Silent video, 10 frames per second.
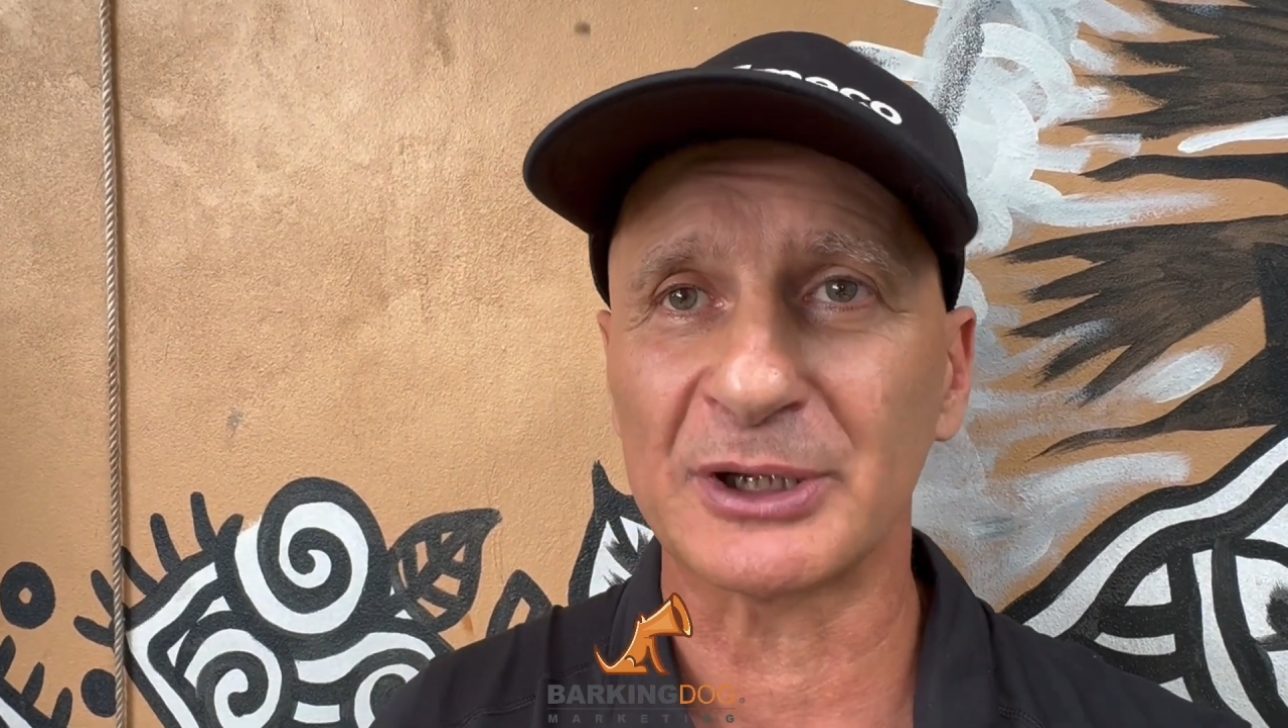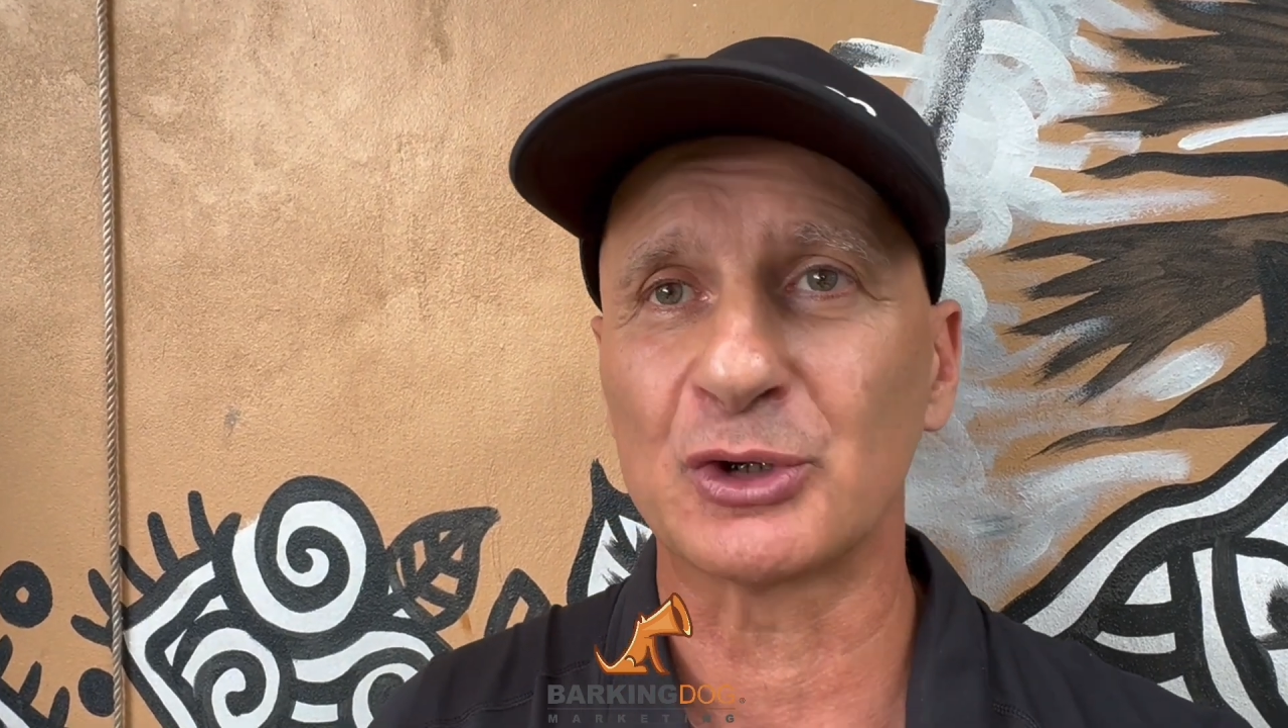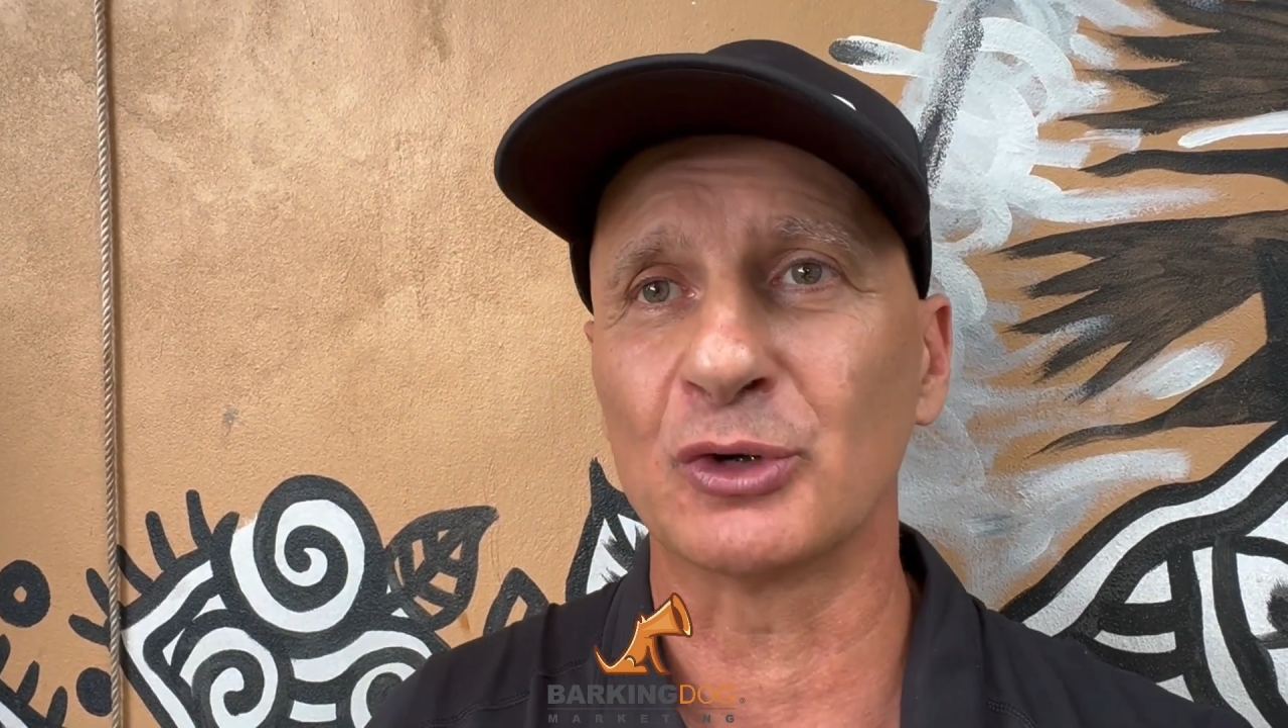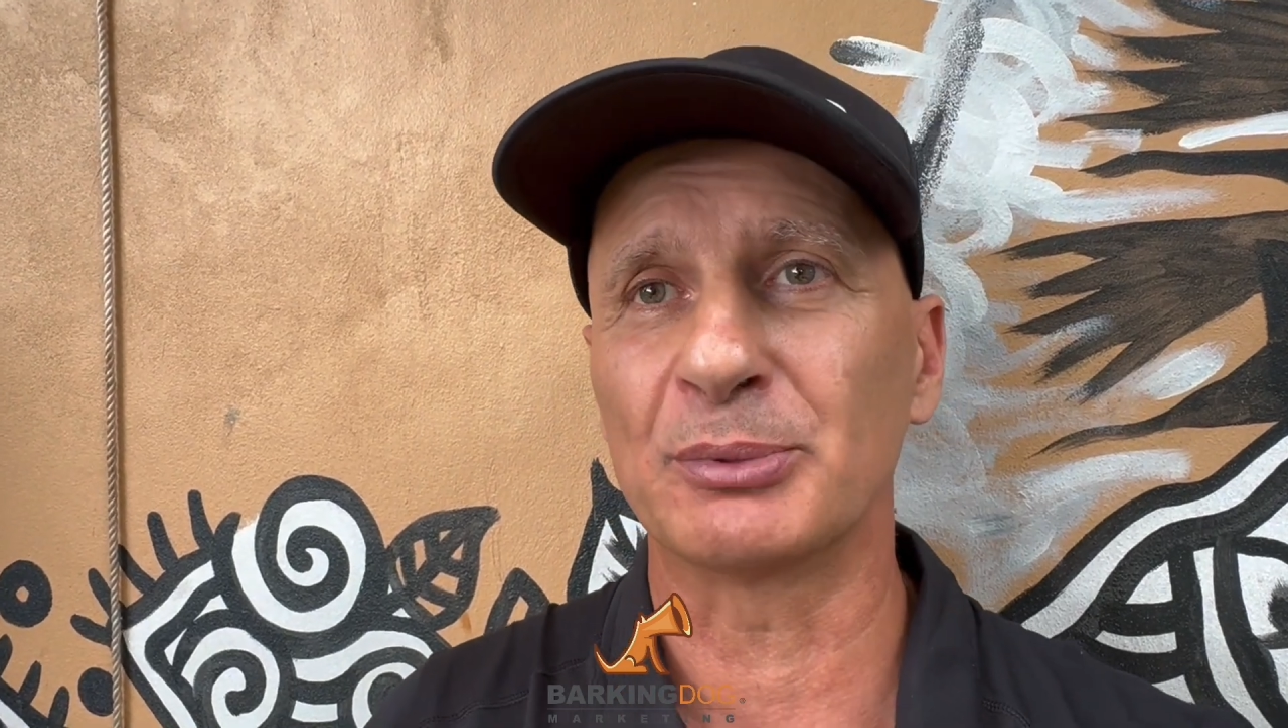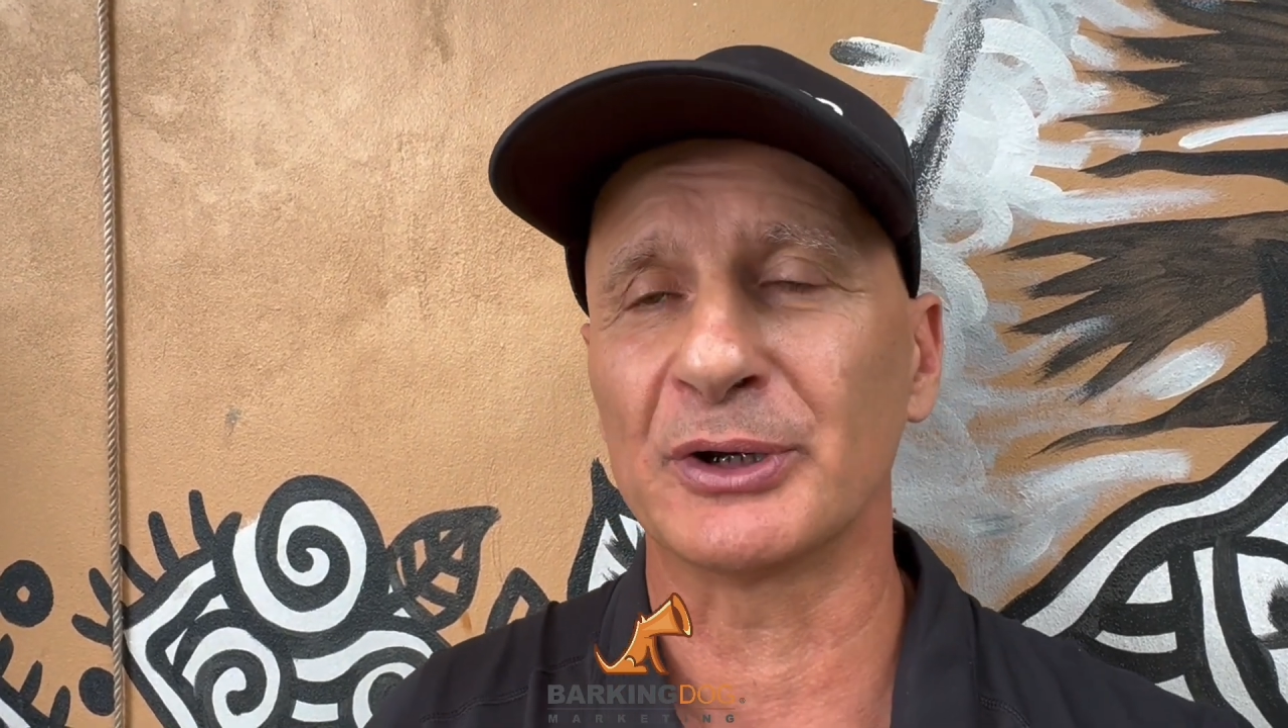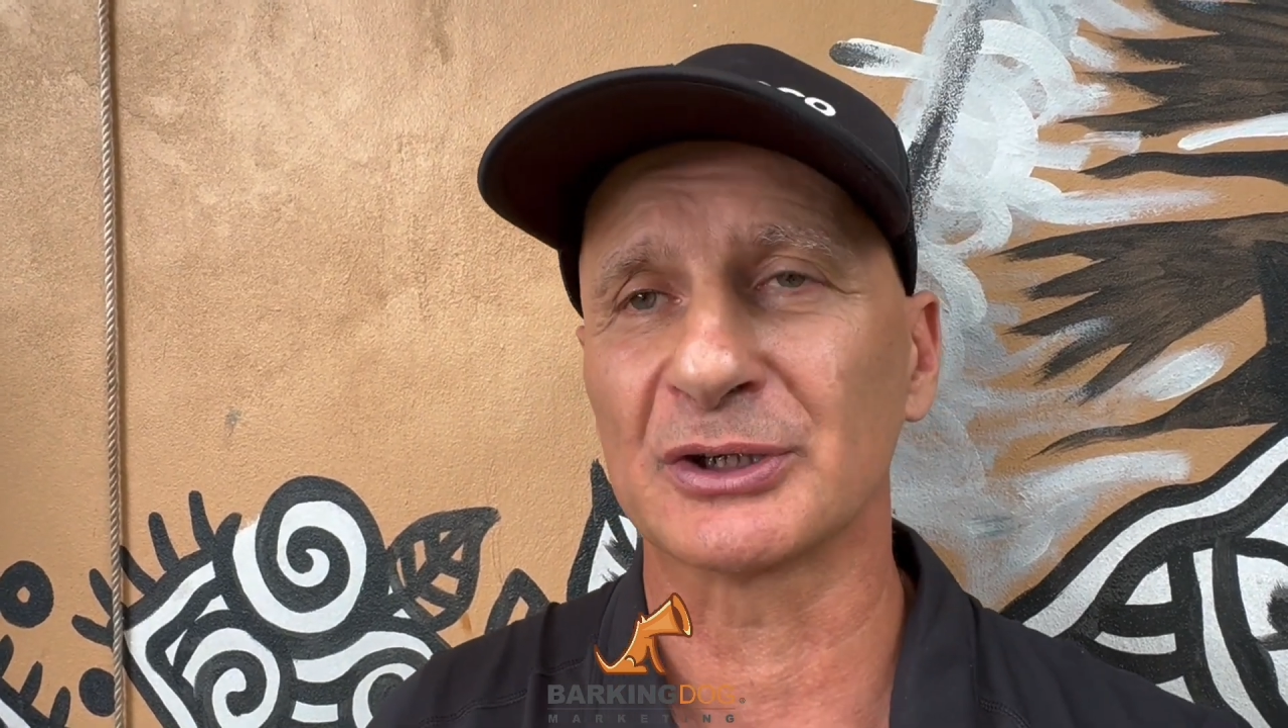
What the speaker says: could be